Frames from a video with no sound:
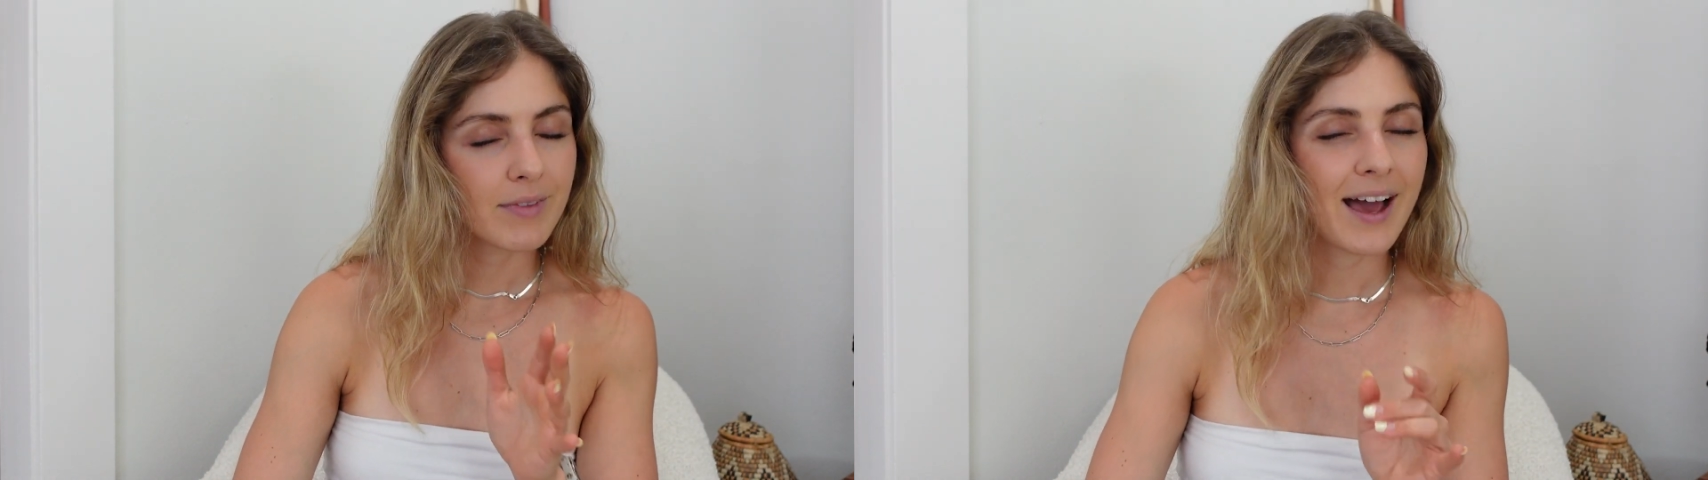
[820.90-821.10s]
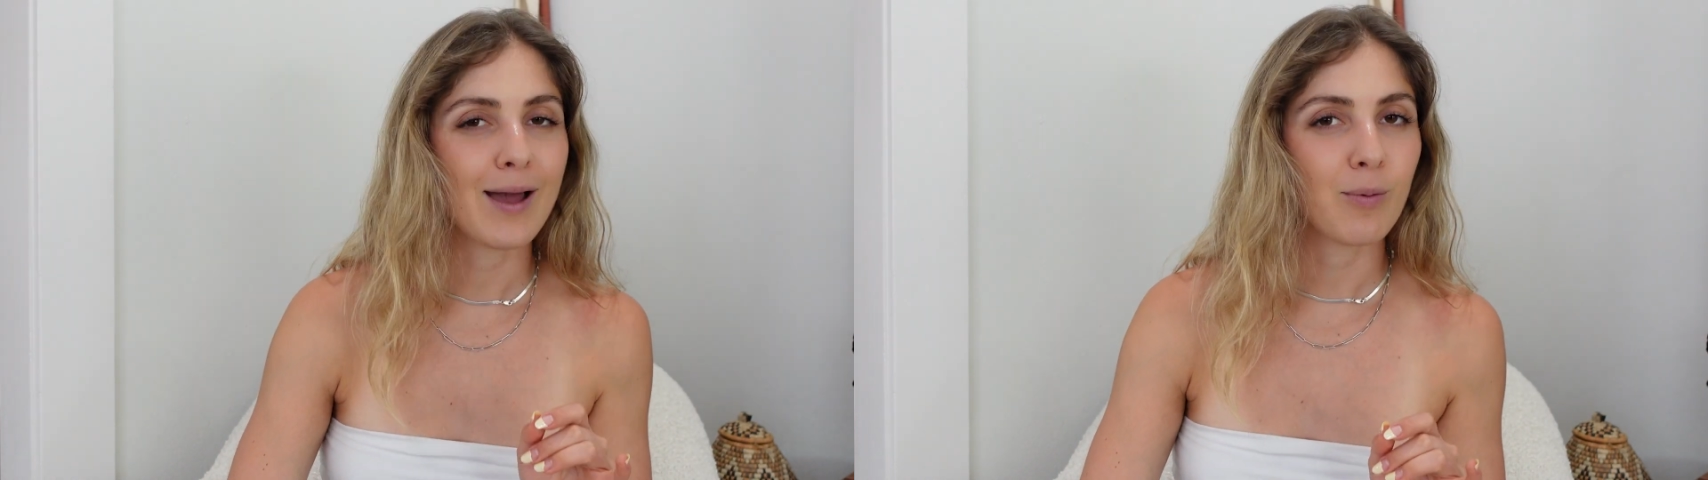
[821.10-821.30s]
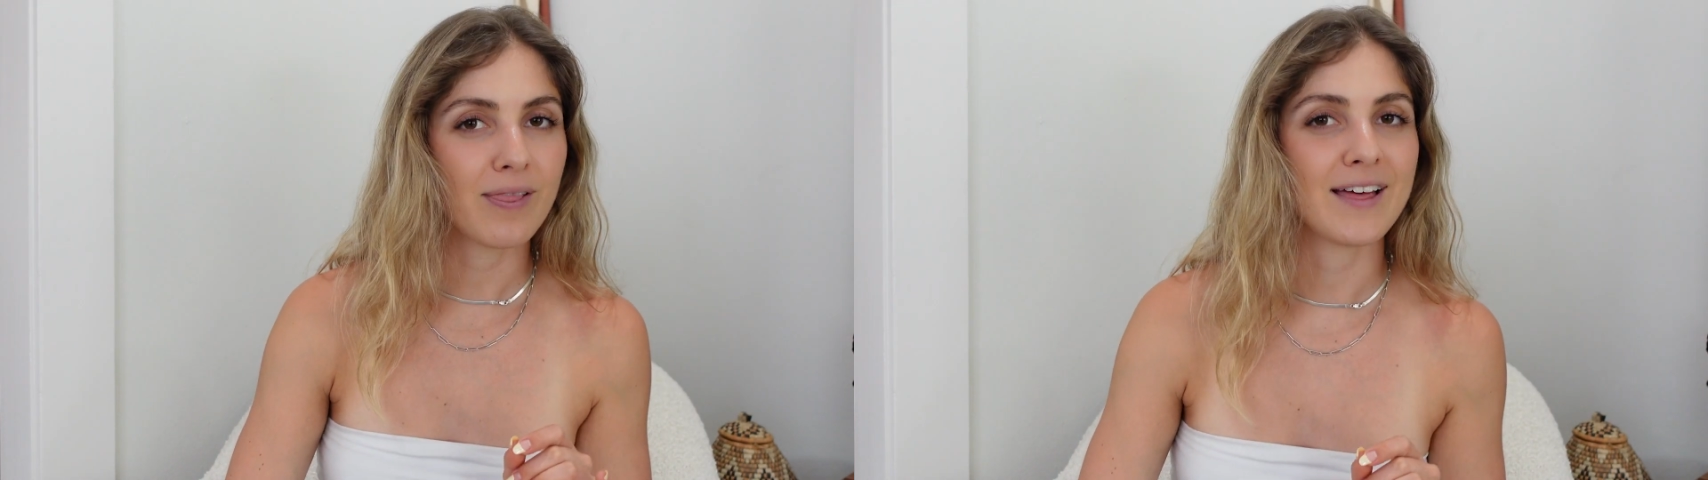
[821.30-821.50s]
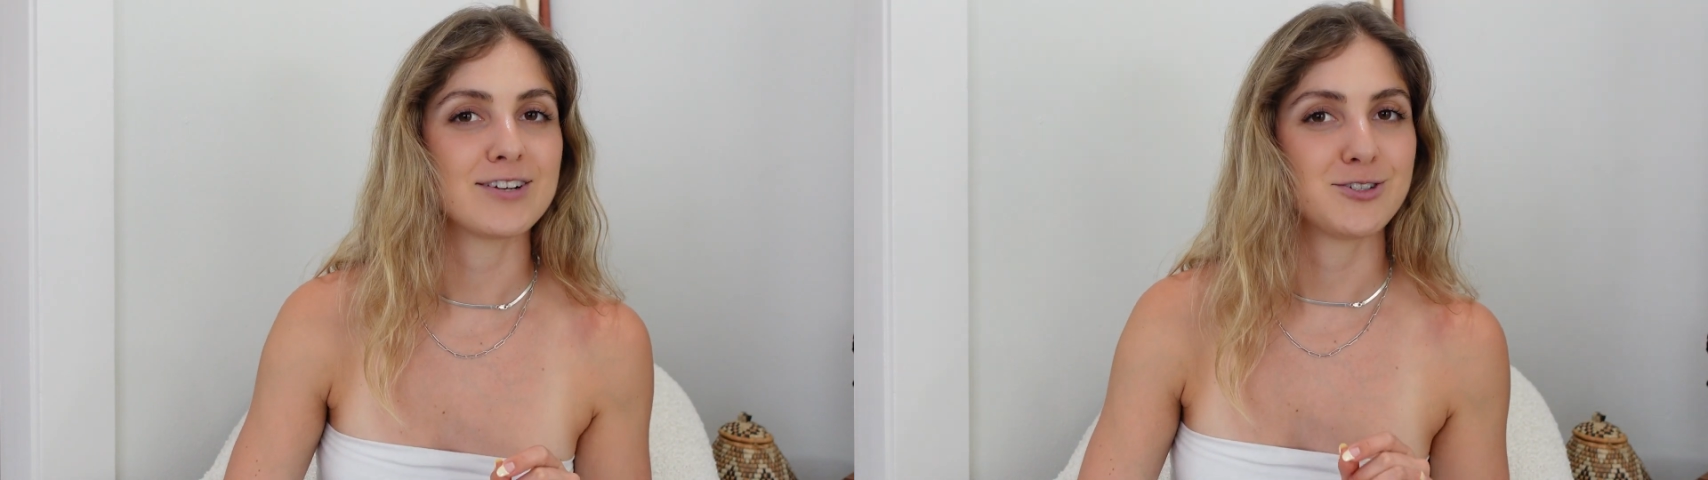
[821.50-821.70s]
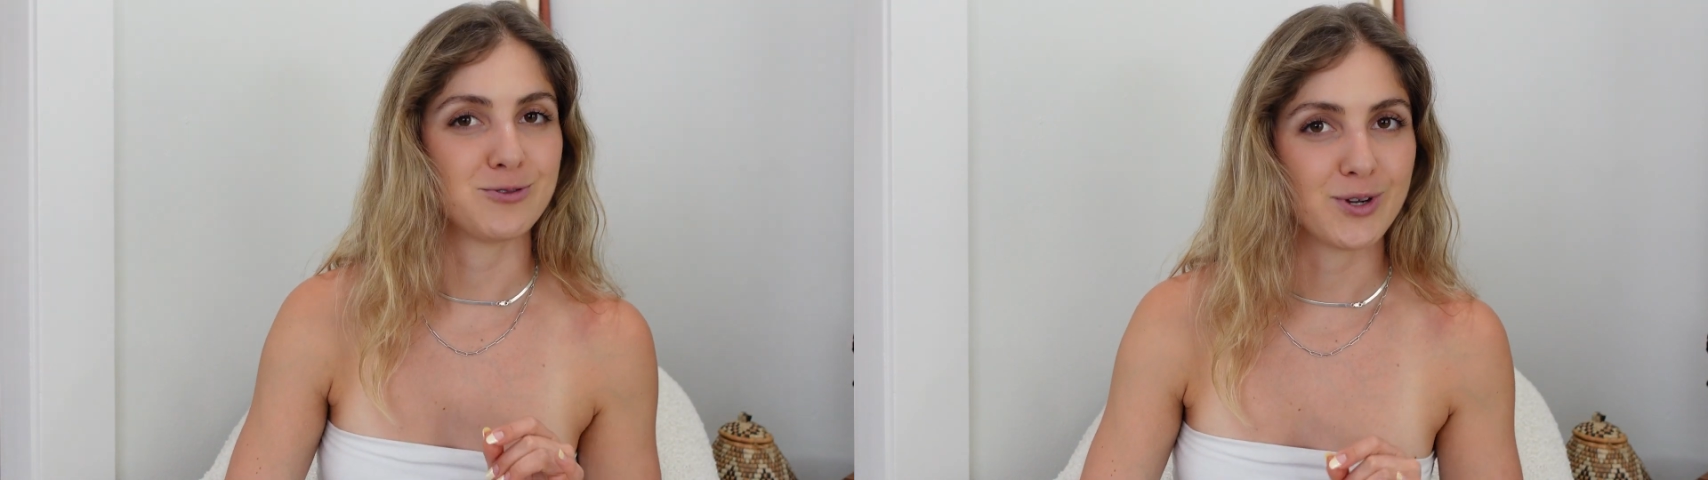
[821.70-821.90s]
I will
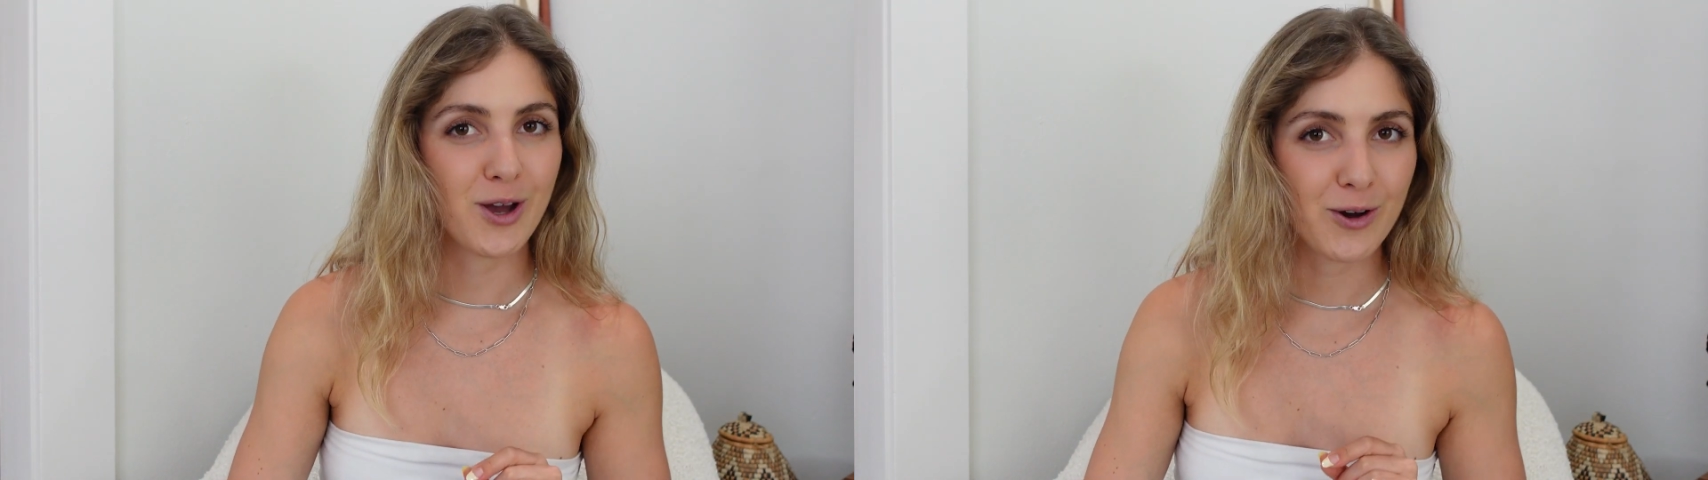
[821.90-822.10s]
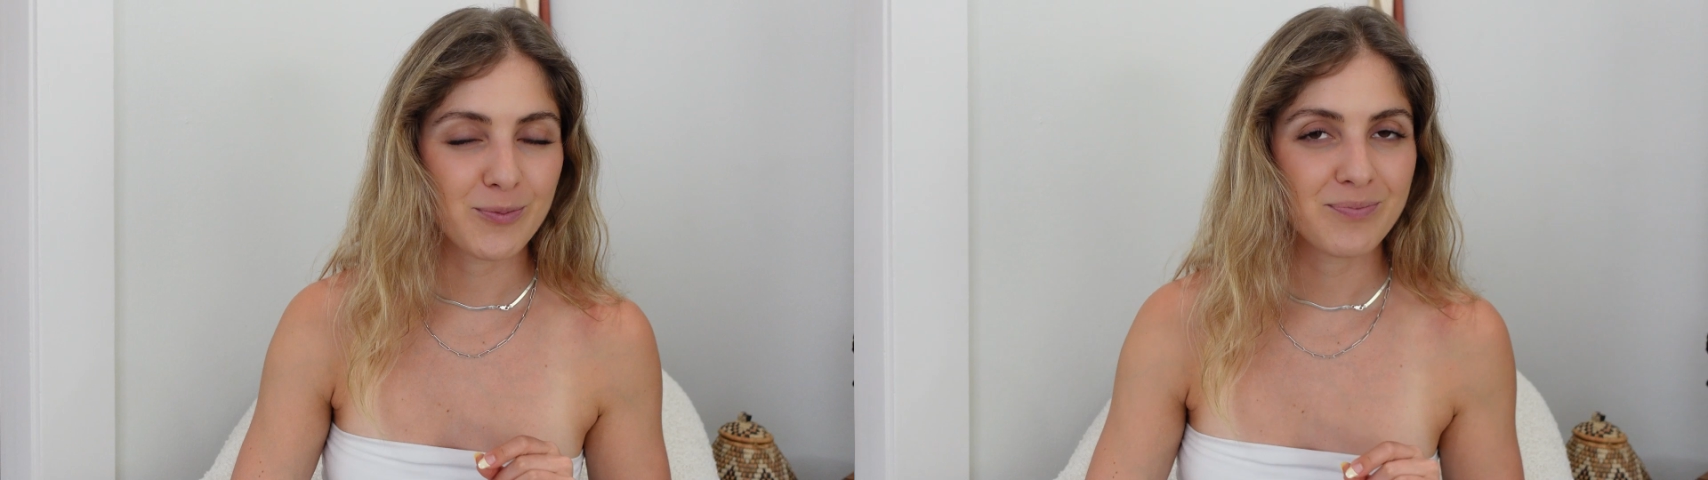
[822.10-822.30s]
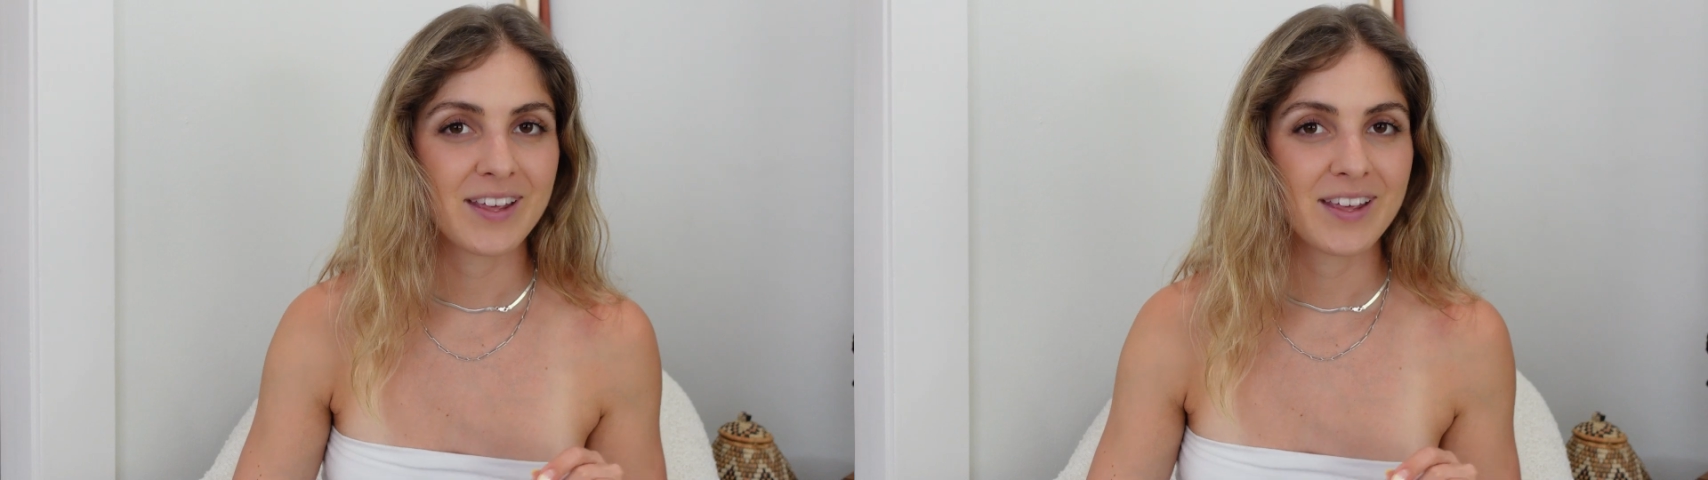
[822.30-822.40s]
let you know.